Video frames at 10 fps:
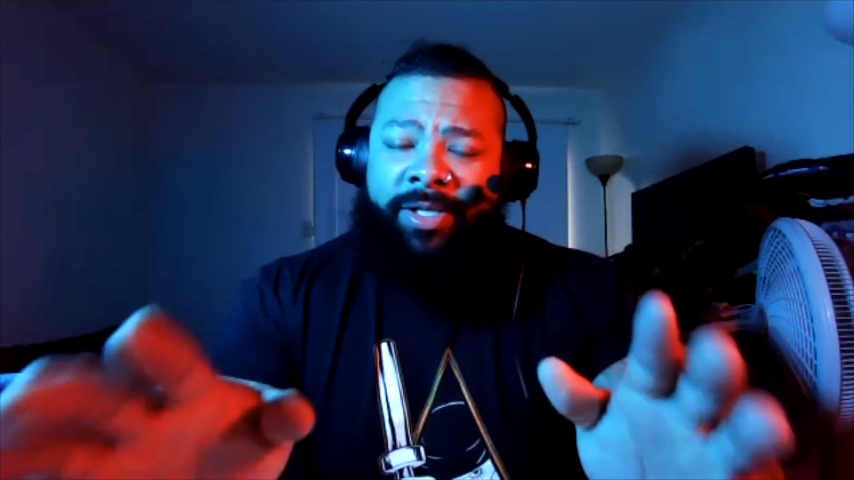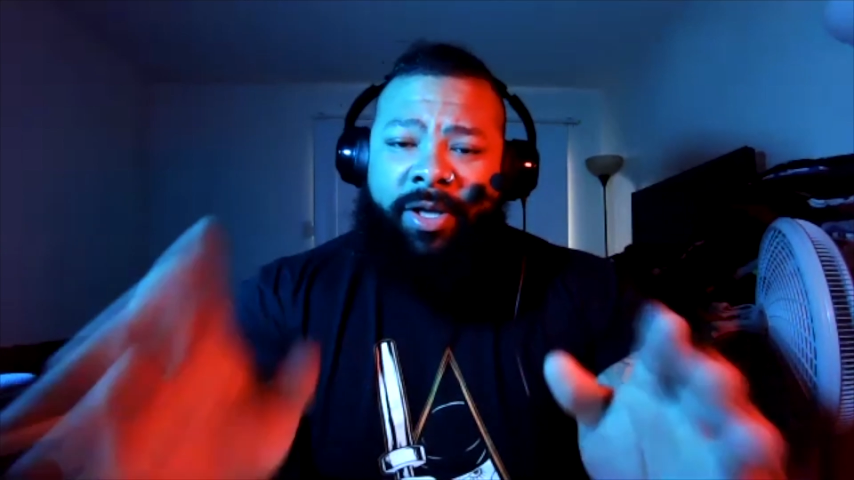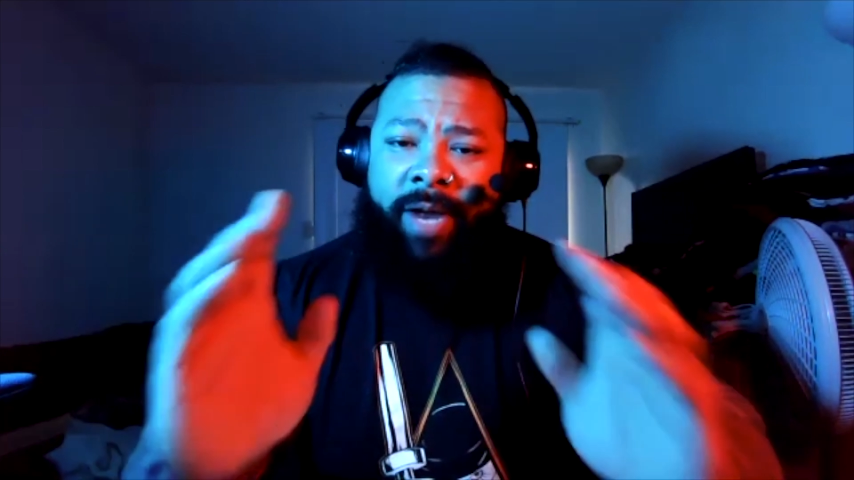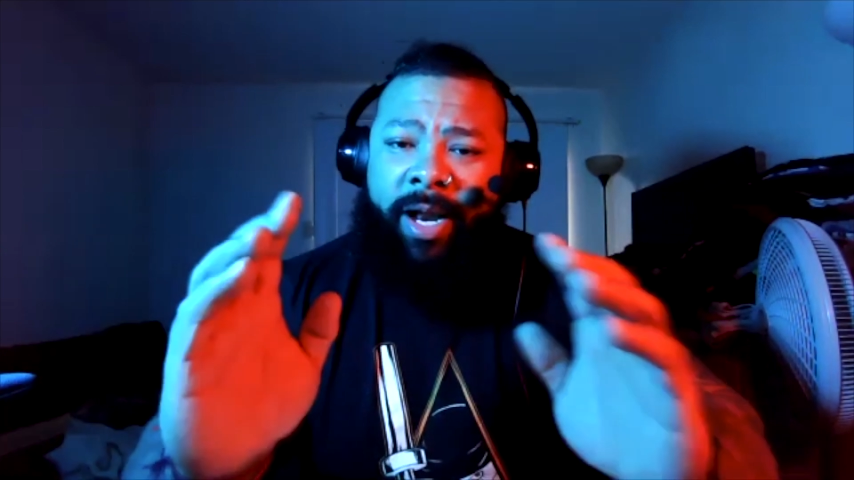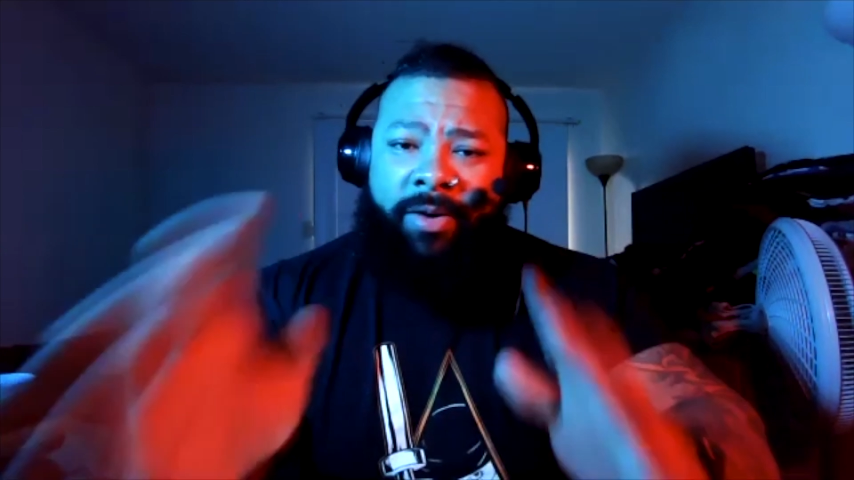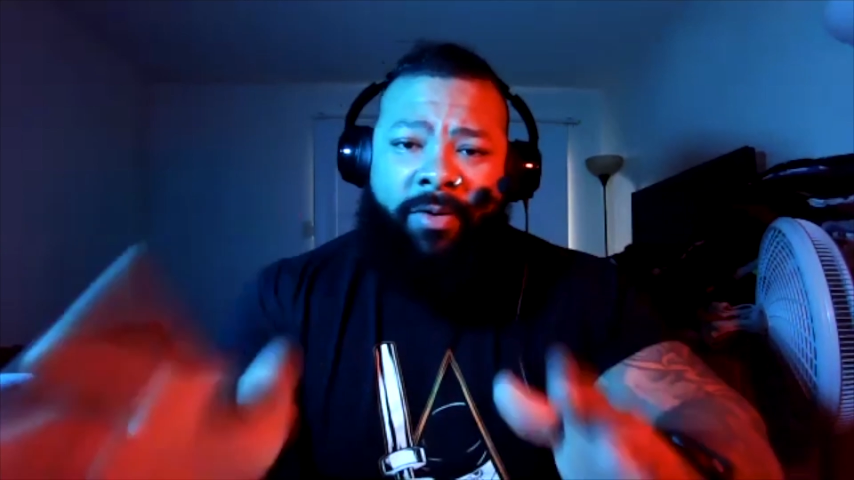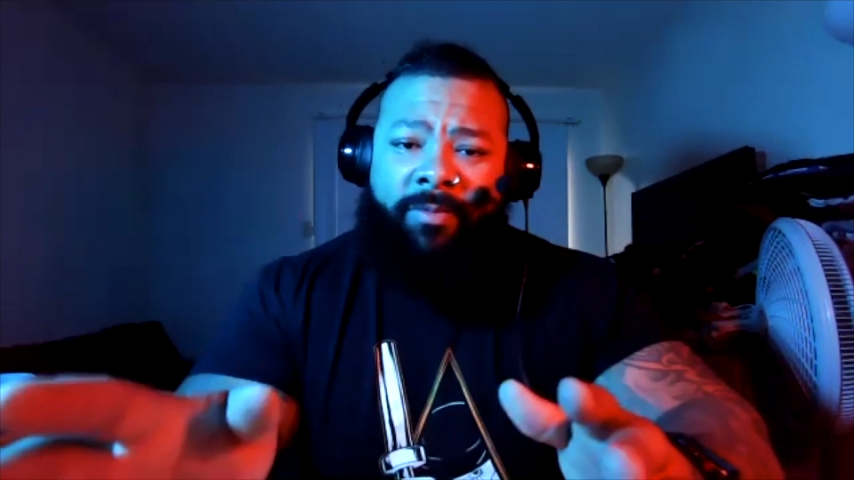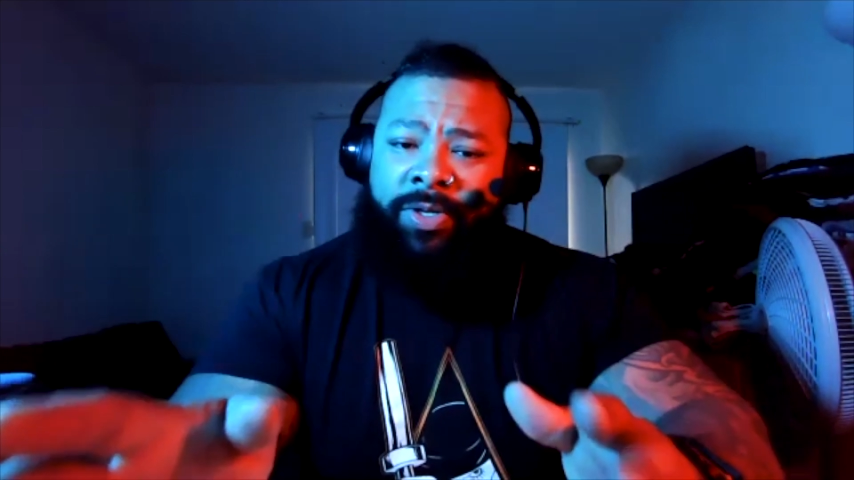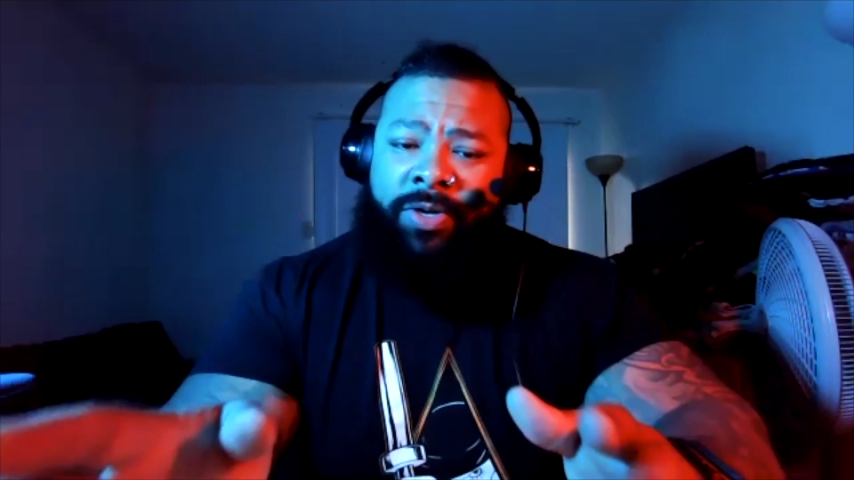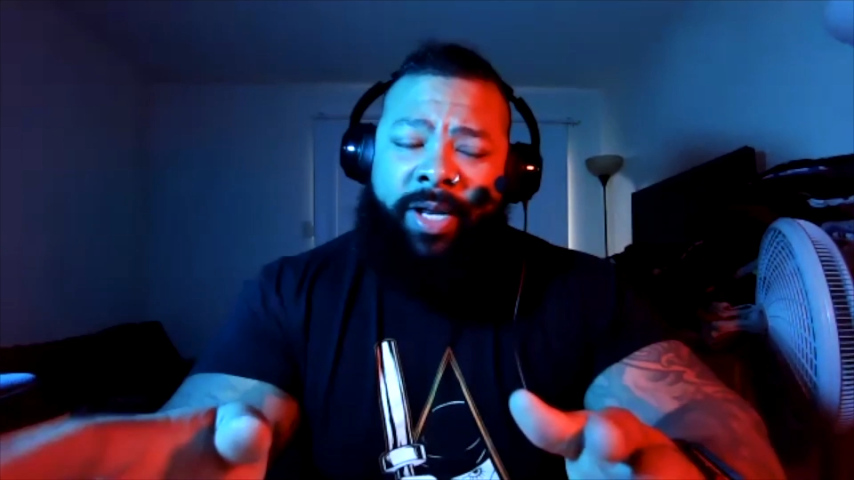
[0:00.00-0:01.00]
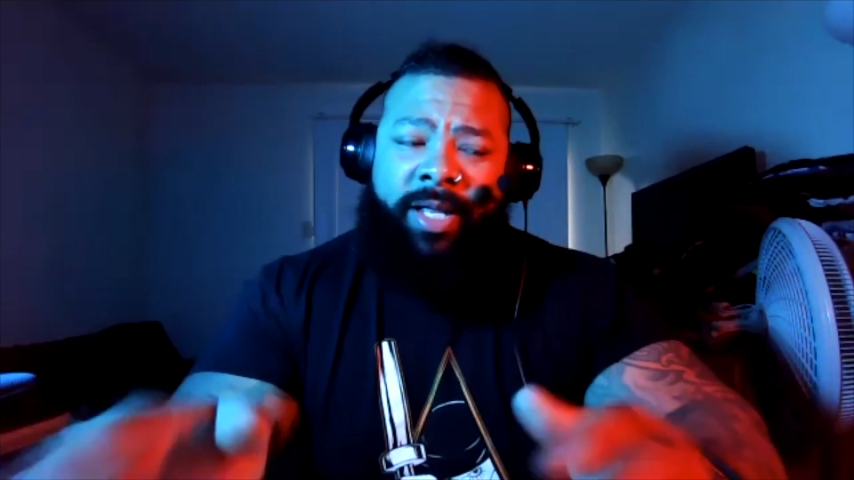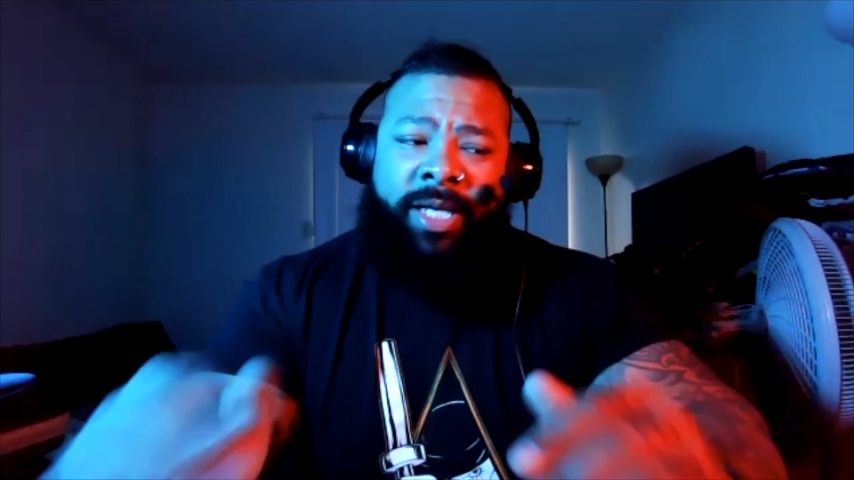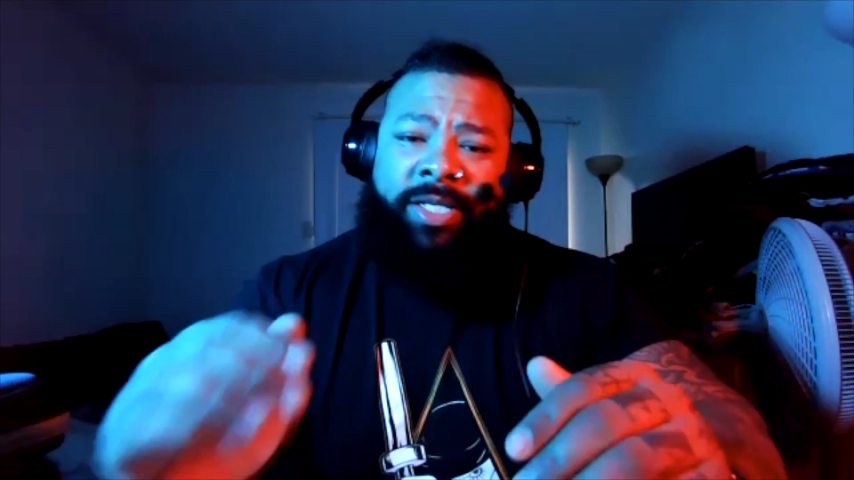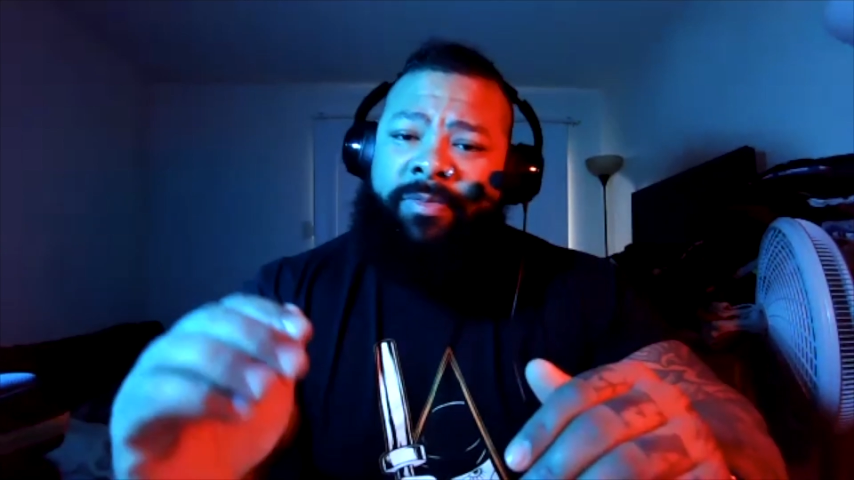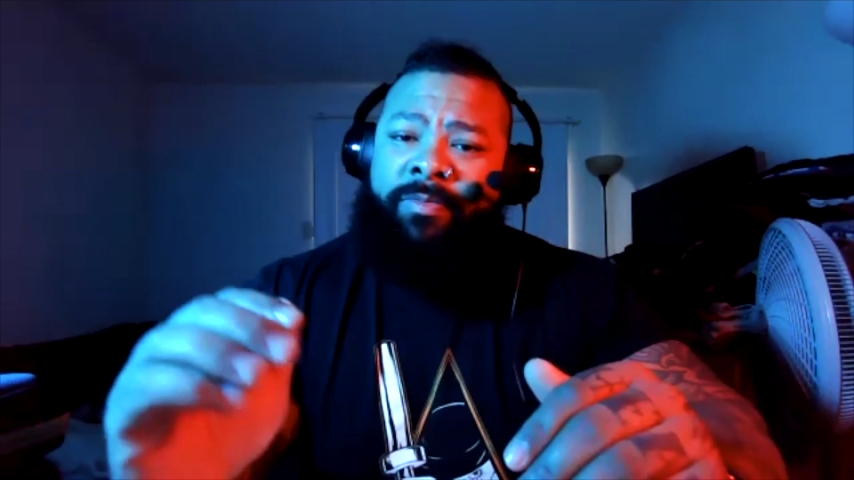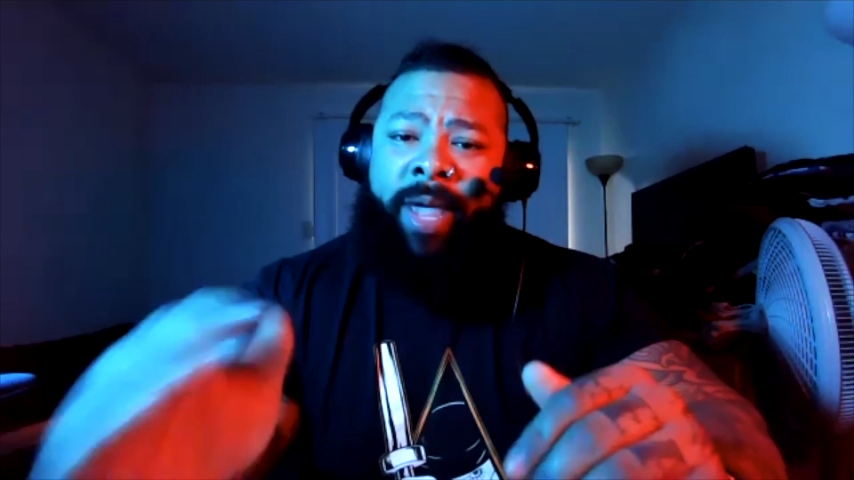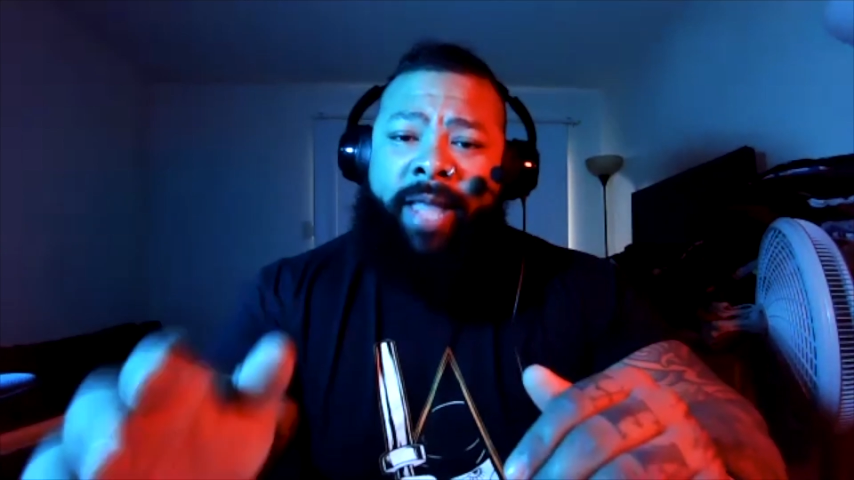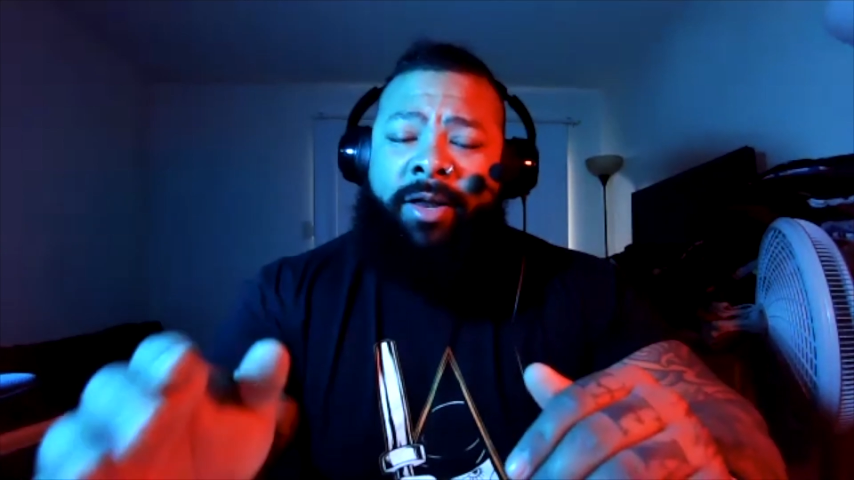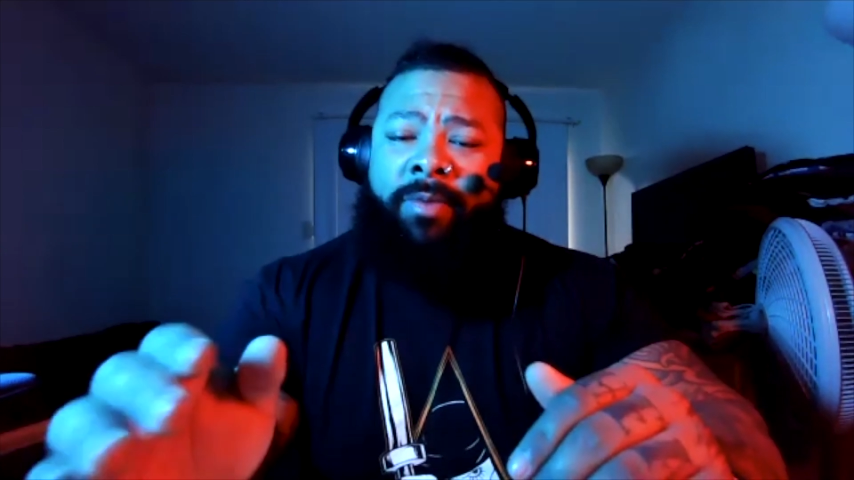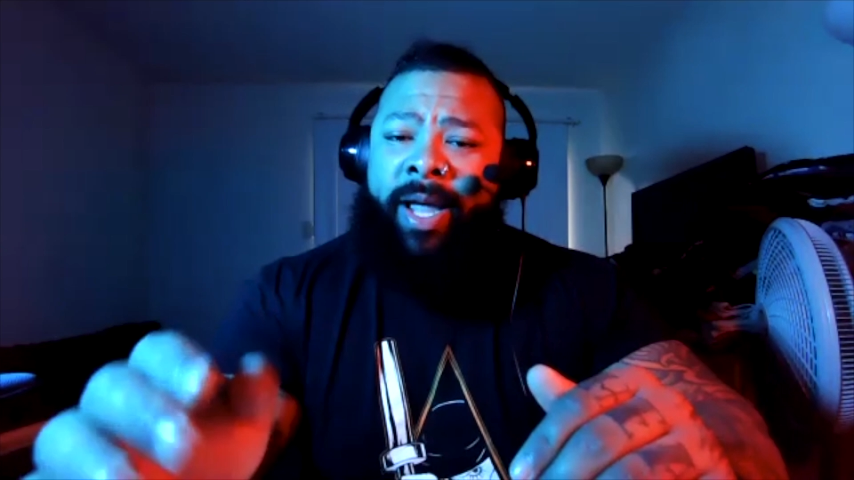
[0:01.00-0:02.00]
And I don't do any. It's just
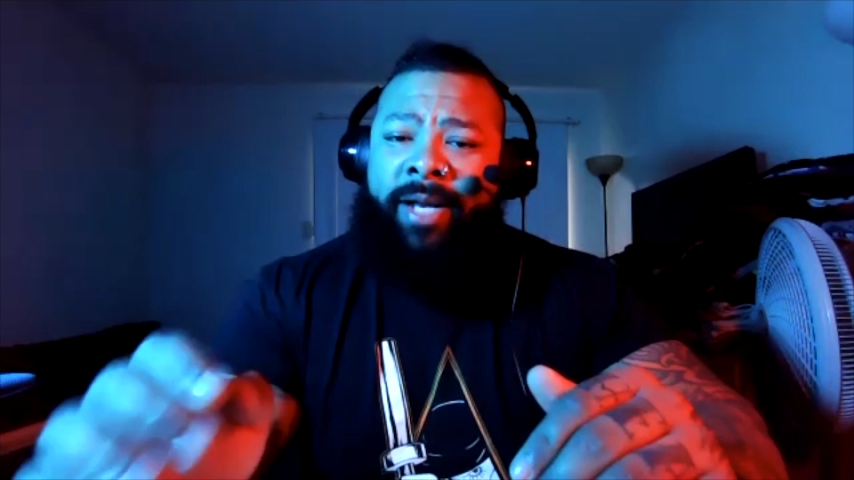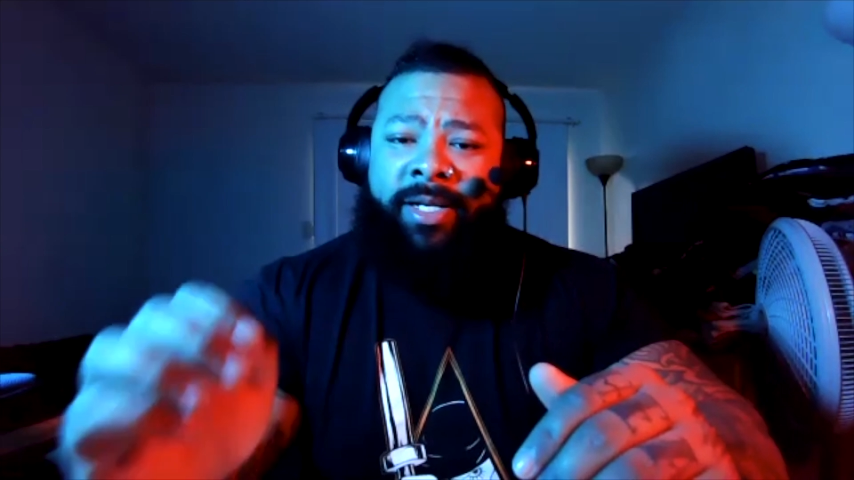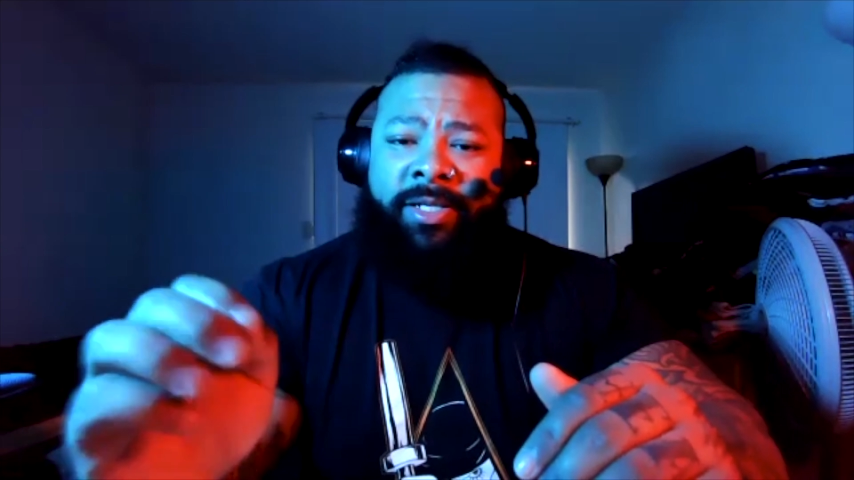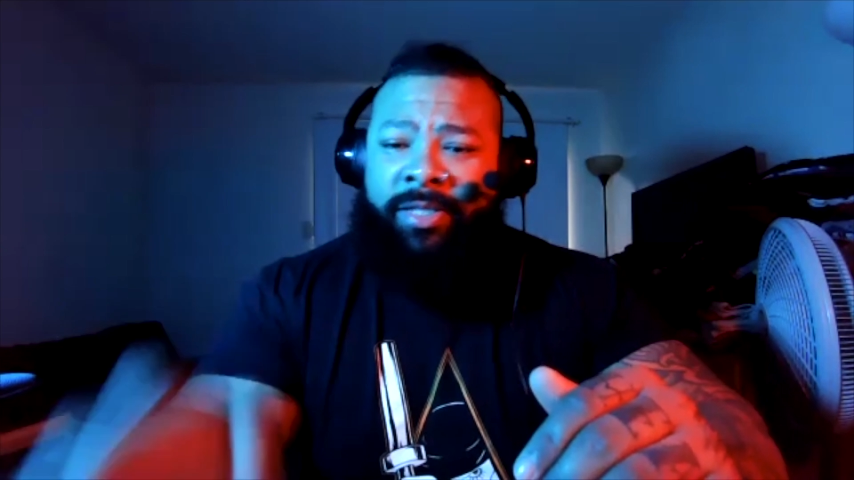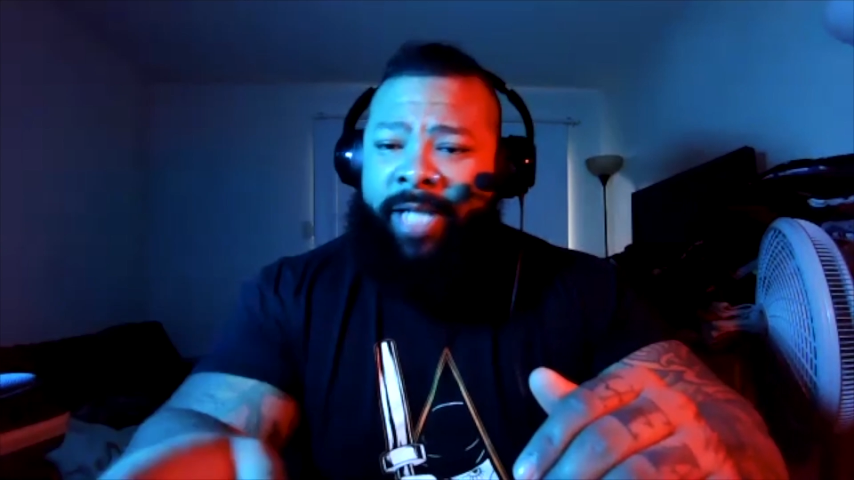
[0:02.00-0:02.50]
little maintenance